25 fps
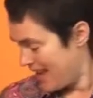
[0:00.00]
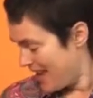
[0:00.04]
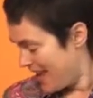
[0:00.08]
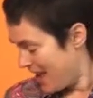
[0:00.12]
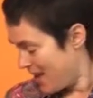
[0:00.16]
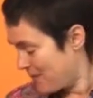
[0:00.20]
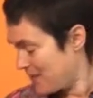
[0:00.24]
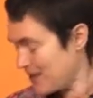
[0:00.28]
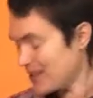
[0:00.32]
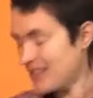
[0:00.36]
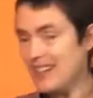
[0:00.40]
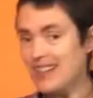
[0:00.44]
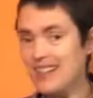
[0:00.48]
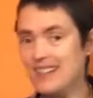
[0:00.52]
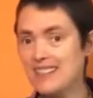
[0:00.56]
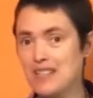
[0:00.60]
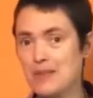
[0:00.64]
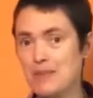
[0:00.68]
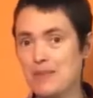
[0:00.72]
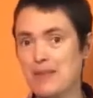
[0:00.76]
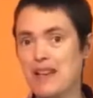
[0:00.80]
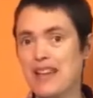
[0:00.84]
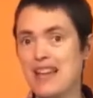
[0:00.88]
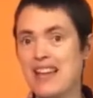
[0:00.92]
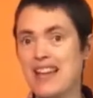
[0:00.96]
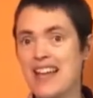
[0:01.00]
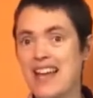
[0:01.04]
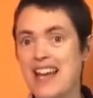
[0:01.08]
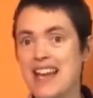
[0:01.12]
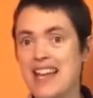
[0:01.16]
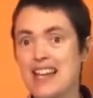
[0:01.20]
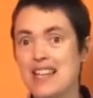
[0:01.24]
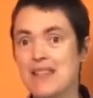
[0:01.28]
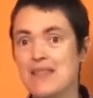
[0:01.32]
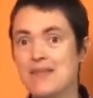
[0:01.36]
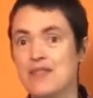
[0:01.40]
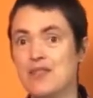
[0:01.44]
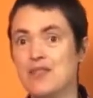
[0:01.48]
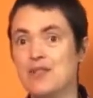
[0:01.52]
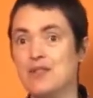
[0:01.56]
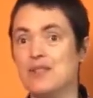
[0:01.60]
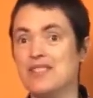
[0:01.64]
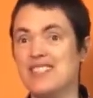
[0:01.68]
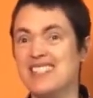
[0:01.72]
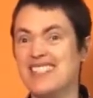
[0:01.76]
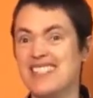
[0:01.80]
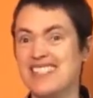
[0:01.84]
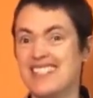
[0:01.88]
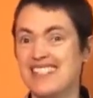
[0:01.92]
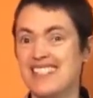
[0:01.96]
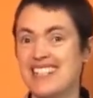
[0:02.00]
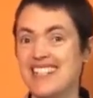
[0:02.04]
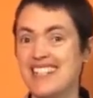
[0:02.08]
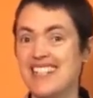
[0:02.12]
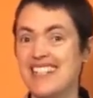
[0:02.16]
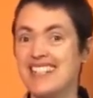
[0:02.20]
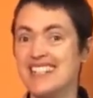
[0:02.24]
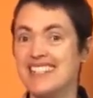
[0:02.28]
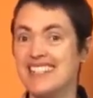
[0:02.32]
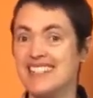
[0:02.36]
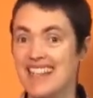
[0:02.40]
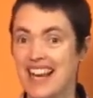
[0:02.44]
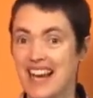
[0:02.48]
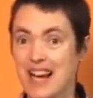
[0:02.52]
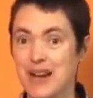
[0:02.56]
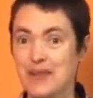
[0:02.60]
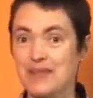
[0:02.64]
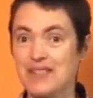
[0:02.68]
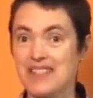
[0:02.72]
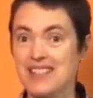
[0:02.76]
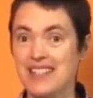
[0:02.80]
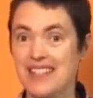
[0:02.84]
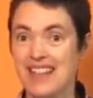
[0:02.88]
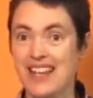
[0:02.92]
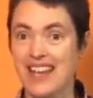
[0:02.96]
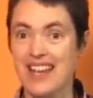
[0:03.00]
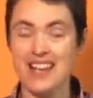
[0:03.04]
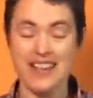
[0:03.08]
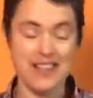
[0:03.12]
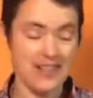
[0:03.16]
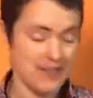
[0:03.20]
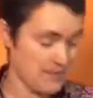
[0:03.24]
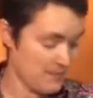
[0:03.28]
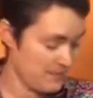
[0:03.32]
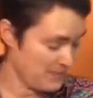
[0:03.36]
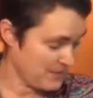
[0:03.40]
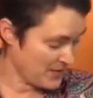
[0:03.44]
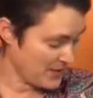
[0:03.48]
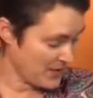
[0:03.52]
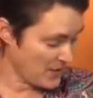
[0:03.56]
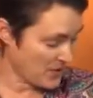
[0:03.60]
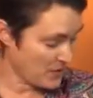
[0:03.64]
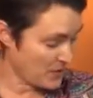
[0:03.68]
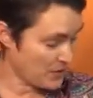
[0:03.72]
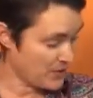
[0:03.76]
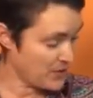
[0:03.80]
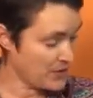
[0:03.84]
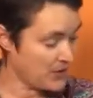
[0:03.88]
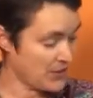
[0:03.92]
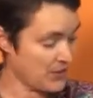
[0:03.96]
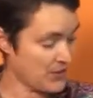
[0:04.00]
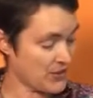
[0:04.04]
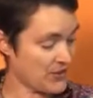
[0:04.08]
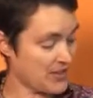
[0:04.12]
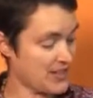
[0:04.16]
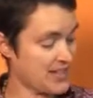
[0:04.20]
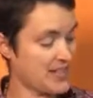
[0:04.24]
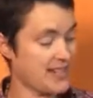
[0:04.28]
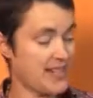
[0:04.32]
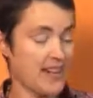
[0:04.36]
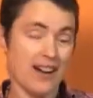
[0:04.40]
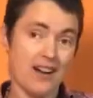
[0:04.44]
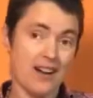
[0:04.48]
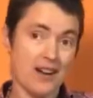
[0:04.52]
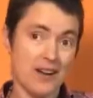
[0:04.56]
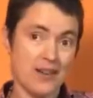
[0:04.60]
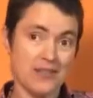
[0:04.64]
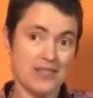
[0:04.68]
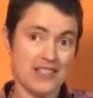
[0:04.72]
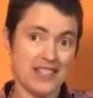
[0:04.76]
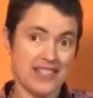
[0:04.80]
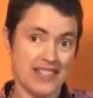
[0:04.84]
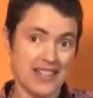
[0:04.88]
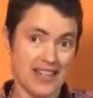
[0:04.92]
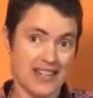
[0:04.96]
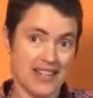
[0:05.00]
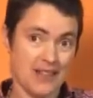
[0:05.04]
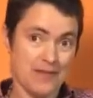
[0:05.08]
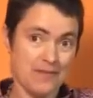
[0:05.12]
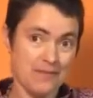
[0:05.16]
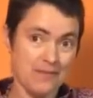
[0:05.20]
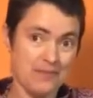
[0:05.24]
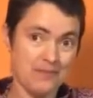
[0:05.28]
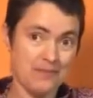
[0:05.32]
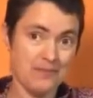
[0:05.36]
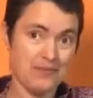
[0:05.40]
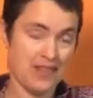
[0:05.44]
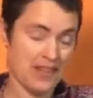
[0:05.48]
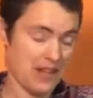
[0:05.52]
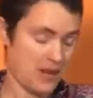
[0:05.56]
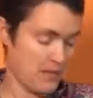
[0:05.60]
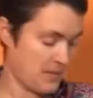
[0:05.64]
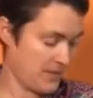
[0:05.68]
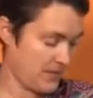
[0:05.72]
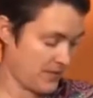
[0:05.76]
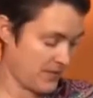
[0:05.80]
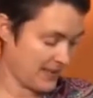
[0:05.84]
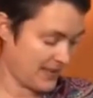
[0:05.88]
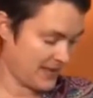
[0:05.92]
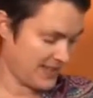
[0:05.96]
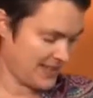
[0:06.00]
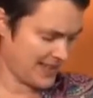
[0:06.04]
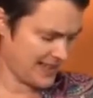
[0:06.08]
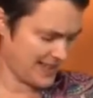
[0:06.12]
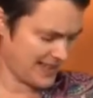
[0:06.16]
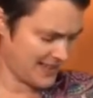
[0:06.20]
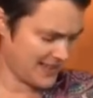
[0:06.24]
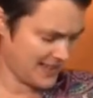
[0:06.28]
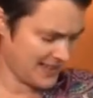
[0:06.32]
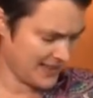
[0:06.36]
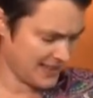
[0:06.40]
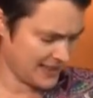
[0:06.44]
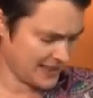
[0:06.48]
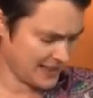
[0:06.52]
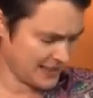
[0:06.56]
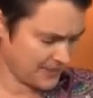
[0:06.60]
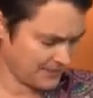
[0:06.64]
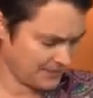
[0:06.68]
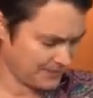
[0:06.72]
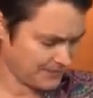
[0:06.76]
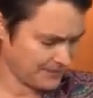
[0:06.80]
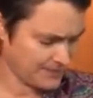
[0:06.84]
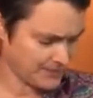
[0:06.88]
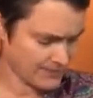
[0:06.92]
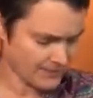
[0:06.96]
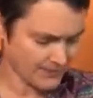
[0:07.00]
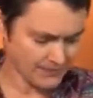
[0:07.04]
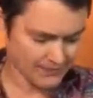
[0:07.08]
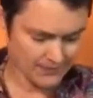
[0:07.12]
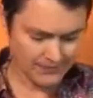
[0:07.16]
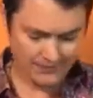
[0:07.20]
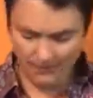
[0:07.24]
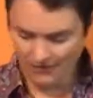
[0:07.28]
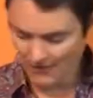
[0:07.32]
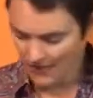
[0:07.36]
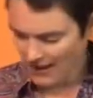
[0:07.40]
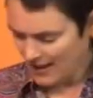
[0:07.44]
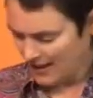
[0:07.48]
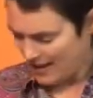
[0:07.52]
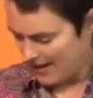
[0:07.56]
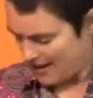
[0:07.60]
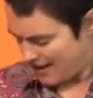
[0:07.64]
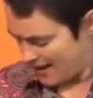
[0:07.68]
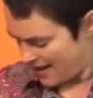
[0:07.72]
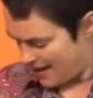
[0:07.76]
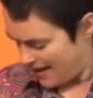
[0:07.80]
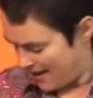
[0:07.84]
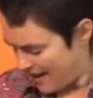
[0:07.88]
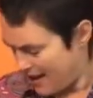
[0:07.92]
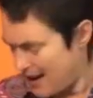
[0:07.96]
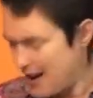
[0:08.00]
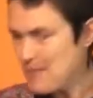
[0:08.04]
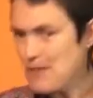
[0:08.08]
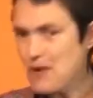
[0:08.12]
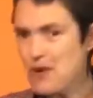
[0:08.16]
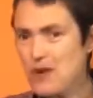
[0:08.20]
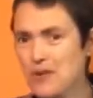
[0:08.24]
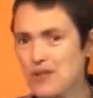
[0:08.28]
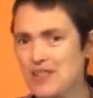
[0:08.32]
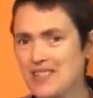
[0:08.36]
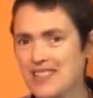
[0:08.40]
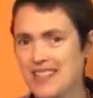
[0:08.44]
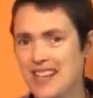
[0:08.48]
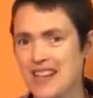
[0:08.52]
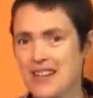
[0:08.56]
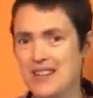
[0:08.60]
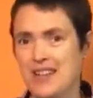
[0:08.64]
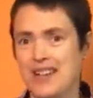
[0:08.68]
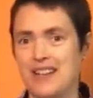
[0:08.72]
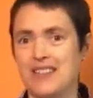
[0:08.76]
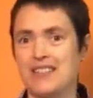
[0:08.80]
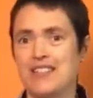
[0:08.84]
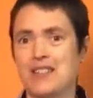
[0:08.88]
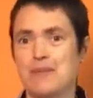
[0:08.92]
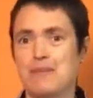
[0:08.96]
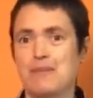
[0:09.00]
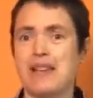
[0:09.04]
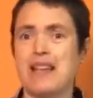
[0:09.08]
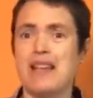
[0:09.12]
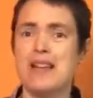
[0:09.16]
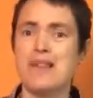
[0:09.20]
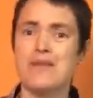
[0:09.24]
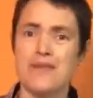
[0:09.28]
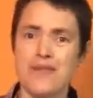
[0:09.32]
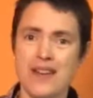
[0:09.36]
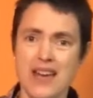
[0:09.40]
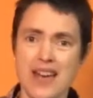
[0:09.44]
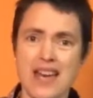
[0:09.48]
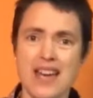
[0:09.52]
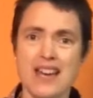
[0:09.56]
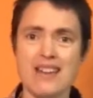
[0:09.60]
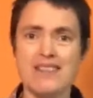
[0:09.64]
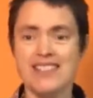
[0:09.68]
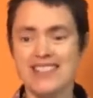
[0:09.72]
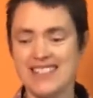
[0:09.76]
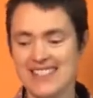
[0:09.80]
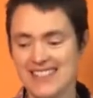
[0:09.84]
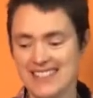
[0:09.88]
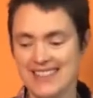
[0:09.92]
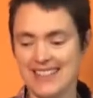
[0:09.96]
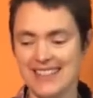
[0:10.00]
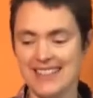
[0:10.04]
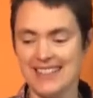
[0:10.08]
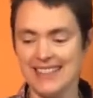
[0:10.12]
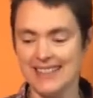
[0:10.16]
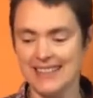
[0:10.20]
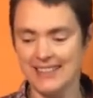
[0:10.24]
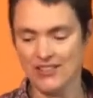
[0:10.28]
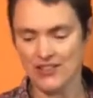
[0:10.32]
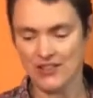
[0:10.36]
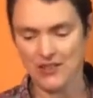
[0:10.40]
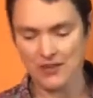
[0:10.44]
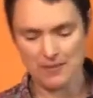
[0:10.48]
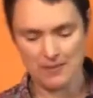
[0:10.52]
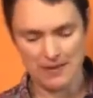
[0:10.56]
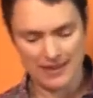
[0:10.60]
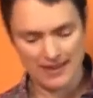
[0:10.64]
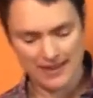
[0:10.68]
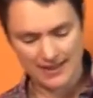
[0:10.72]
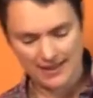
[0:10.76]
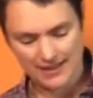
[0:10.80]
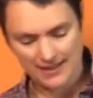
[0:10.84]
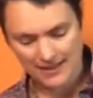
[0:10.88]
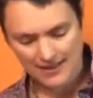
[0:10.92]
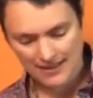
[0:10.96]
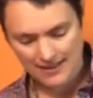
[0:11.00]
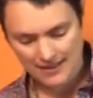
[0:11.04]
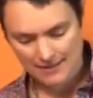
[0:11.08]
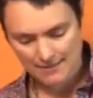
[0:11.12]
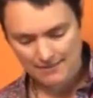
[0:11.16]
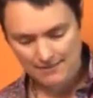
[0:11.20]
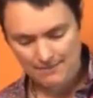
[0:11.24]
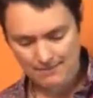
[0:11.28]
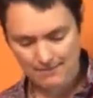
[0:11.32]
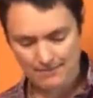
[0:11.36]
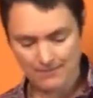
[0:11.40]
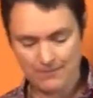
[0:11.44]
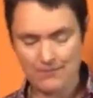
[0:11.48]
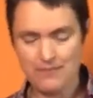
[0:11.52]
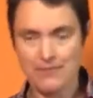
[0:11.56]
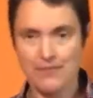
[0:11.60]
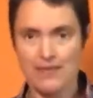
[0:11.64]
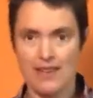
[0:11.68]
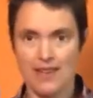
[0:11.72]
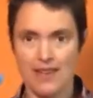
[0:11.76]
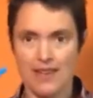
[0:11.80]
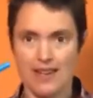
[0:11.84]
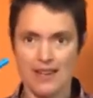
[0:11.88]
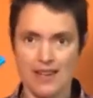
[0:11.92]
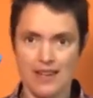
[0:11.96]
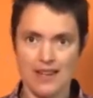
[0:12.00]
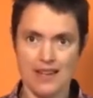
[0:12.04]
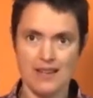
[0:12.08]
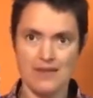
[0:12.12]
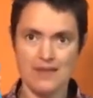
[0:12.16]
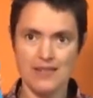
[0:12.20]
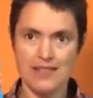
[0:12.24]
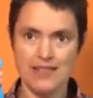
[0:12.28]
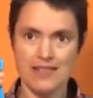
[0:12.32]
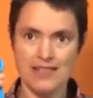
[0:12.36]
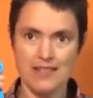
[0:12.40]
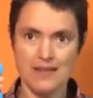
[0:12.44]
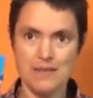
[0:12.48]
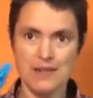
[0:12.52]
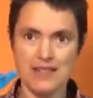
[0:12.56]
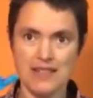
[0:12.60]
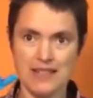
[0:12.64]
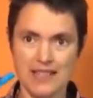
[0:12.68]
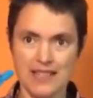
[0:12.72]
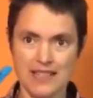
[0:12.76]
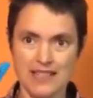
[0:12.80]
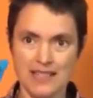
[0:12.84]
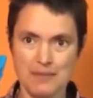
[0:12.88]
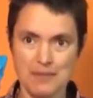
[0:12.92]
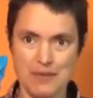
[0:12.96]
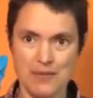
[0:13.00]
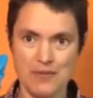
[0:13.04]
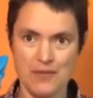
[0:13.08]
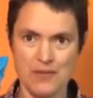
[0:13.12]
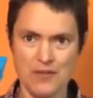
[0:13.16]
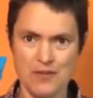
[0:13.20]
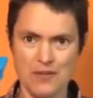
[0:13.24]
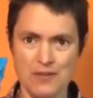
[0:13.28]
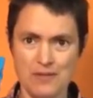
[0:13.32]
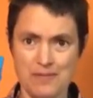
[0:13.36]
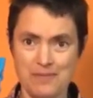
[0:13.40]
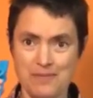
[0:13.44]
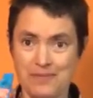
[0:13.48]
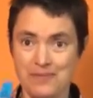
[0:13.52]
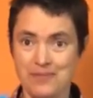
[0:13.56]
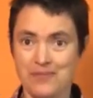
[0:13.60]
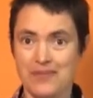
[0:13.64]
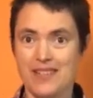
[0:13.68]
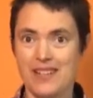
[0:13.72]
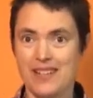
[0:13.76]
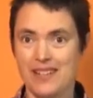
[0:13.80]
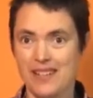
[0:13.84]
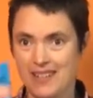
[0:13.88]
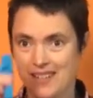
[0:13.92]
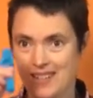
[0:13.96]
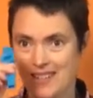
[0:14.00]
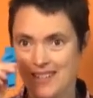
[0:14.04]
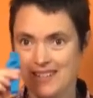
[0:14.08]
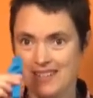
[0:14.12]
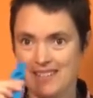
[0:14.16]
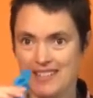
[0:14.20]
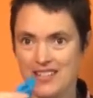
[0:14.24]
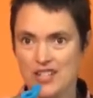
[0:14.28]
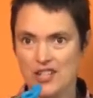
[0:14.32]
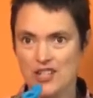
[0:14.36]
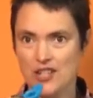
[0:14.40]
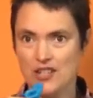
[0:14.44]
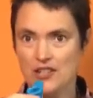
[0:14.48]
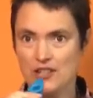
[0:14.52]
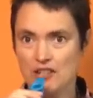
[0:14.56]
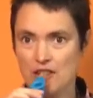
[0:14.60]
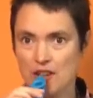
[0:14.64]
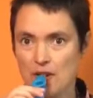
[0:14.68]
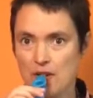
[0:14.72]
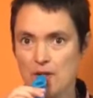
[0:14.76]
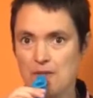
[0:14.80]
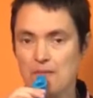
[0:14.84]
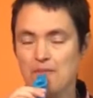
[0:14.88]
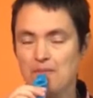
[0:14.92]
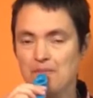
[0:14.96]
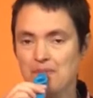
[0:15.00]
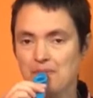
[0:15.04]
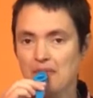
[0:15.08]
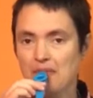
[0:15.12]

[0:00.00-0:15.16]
If you'd like to play any of your C sounds again, or use your scarves again, that'd be fantastic. I'm also going to play a very silly instrument this time. Have you seen one of these before? It's a kazoo.